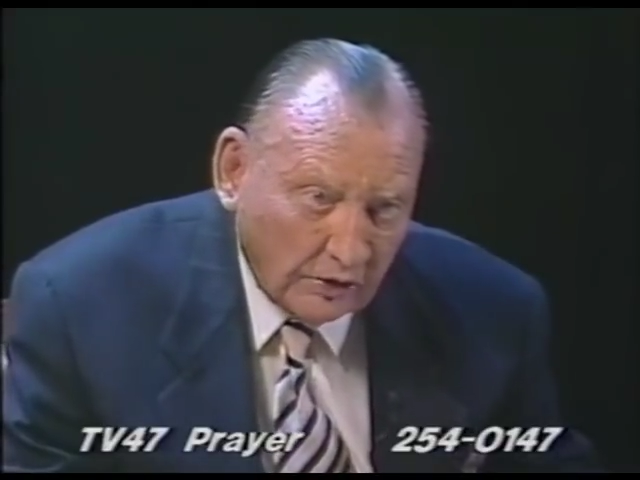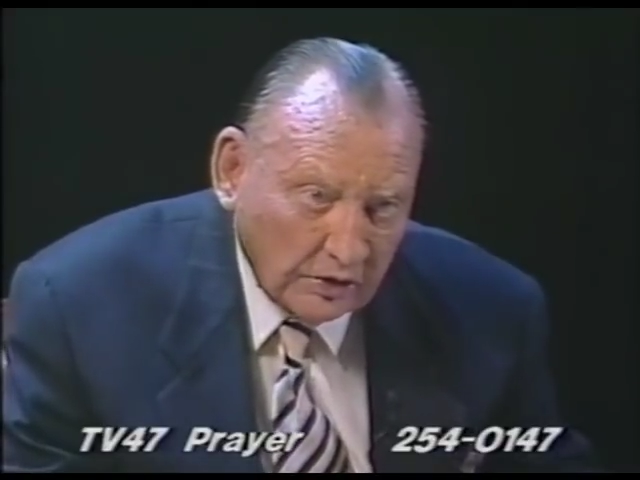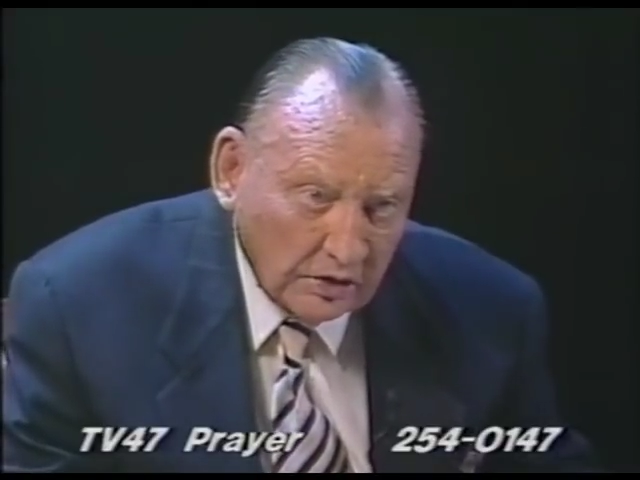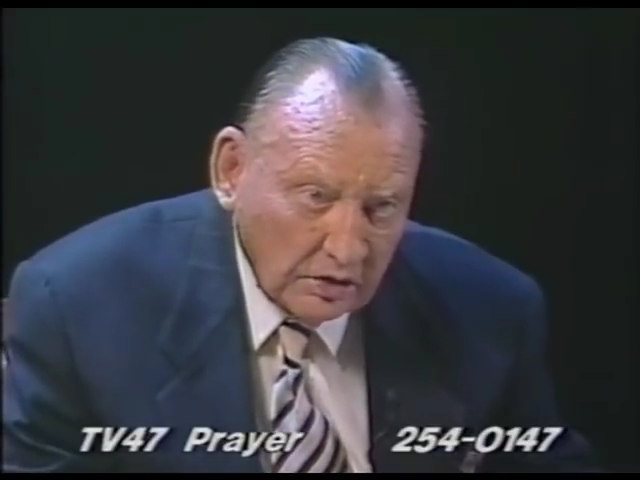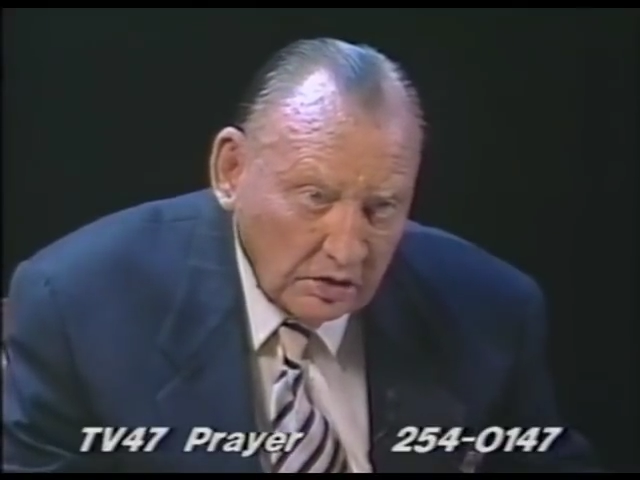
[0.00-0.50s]
it.
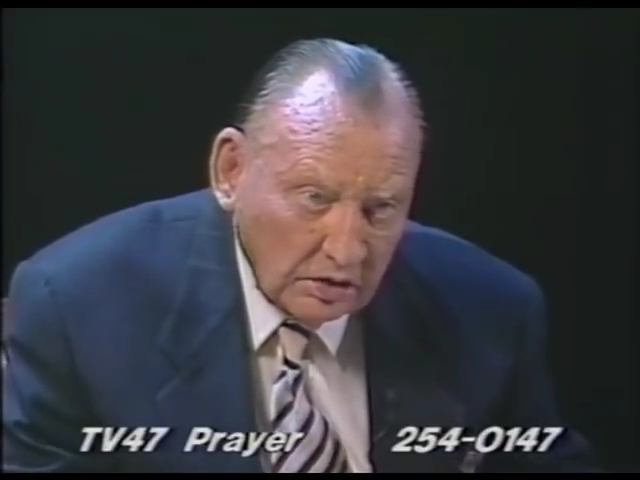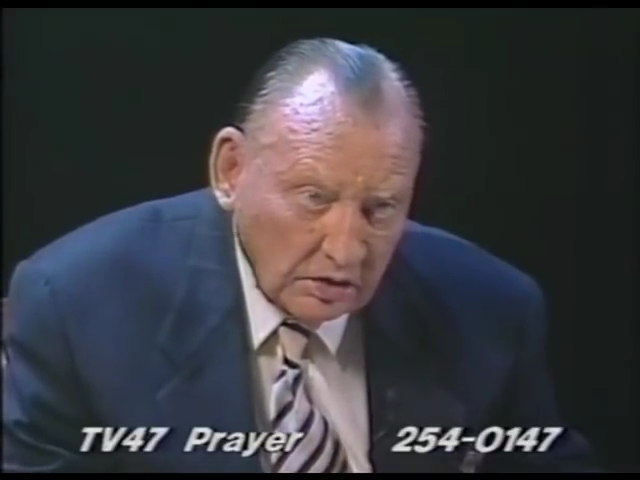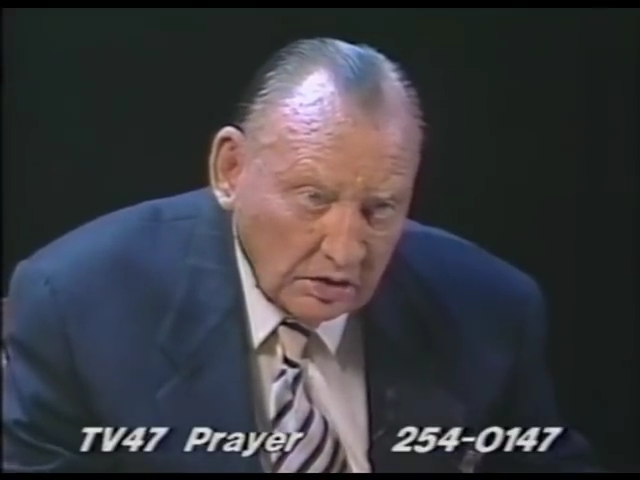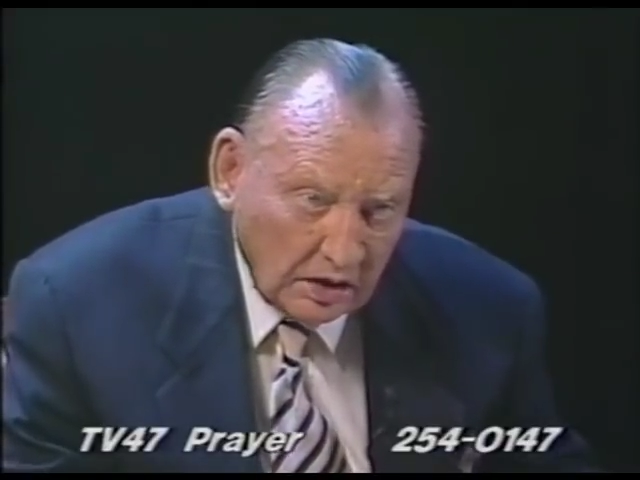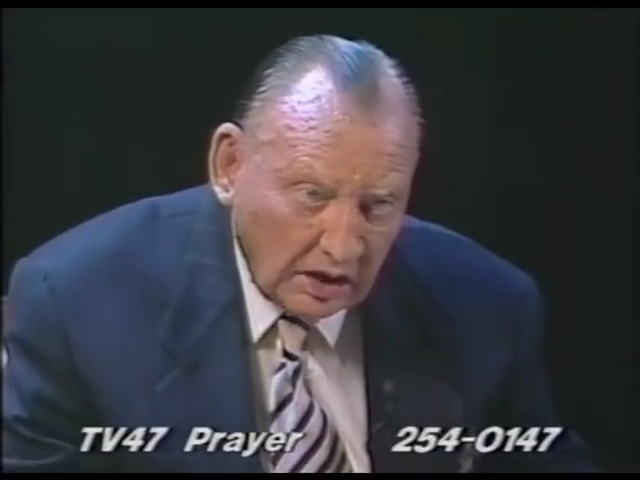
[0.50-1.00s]

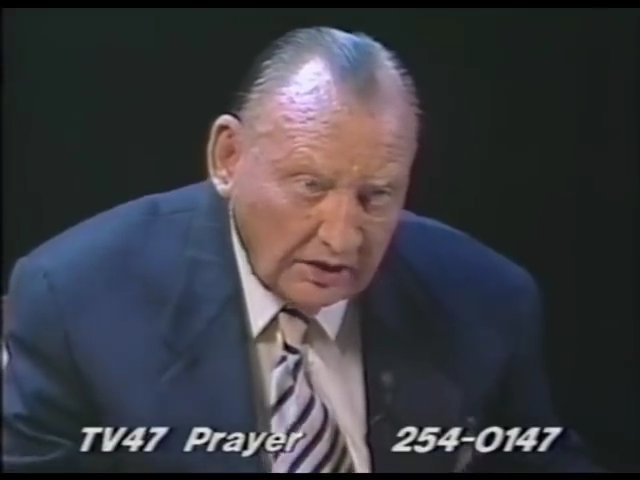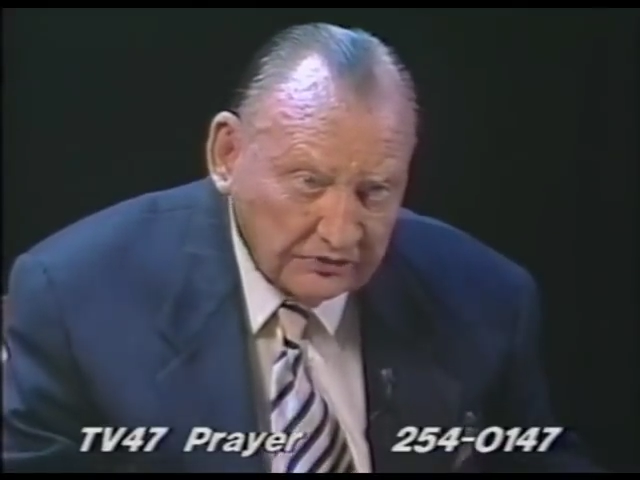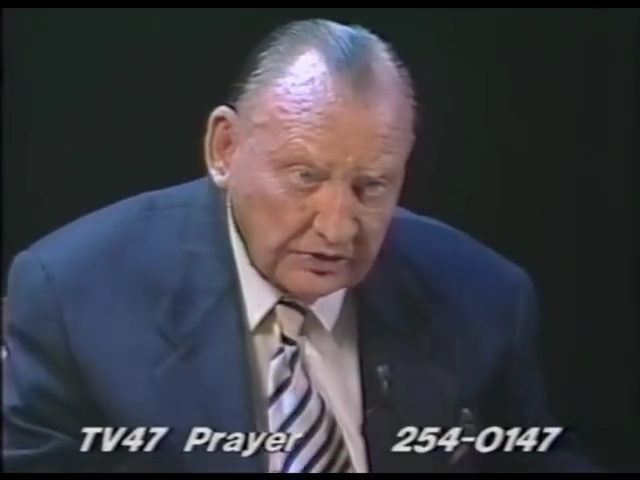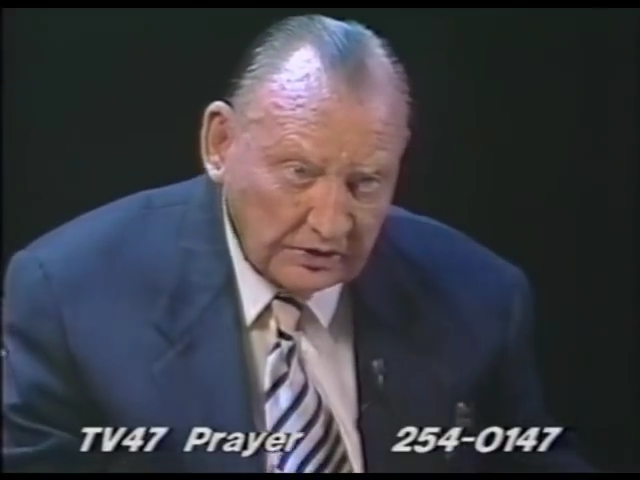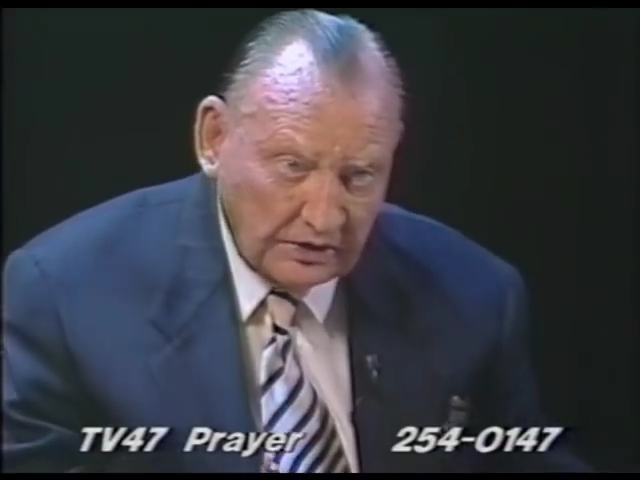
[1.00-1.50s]
And I
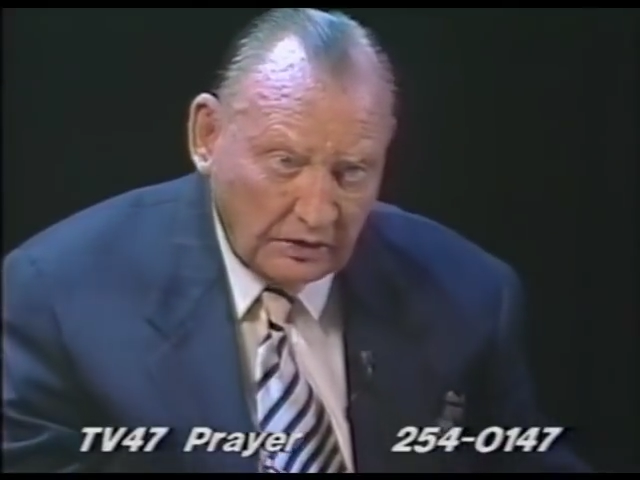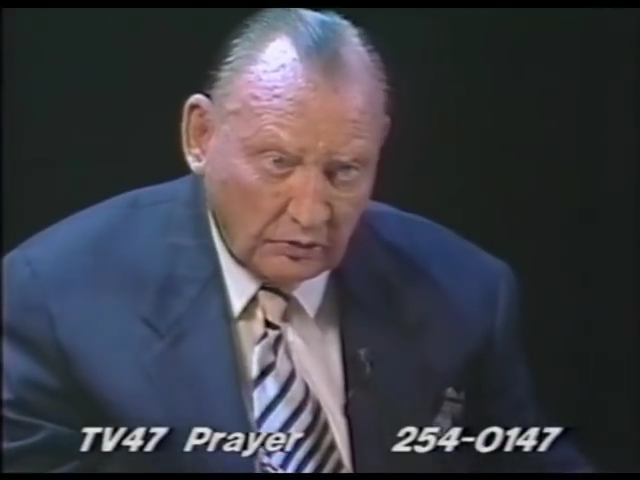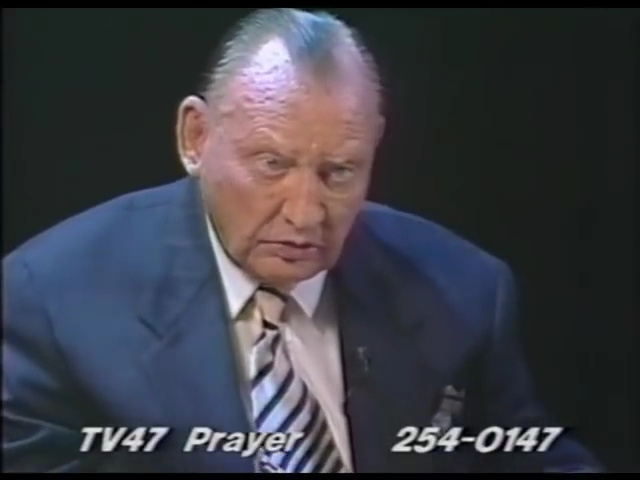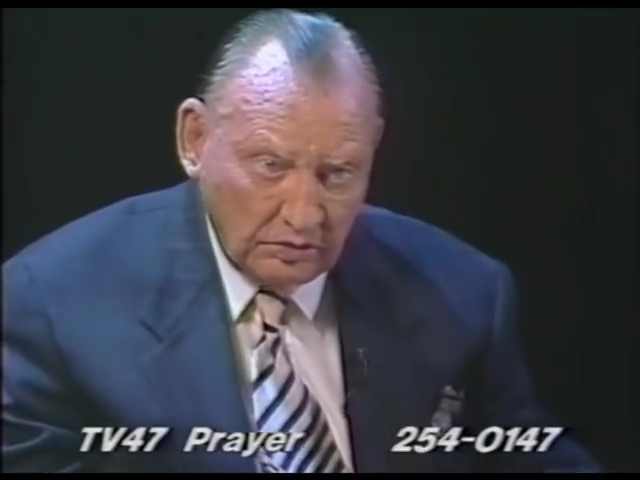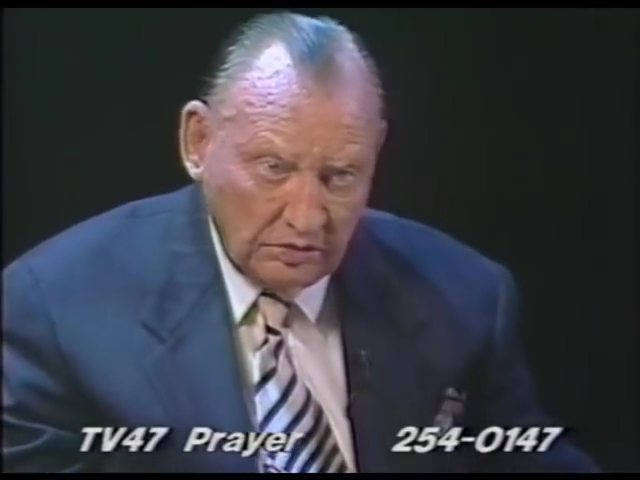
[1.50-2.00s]
said, no.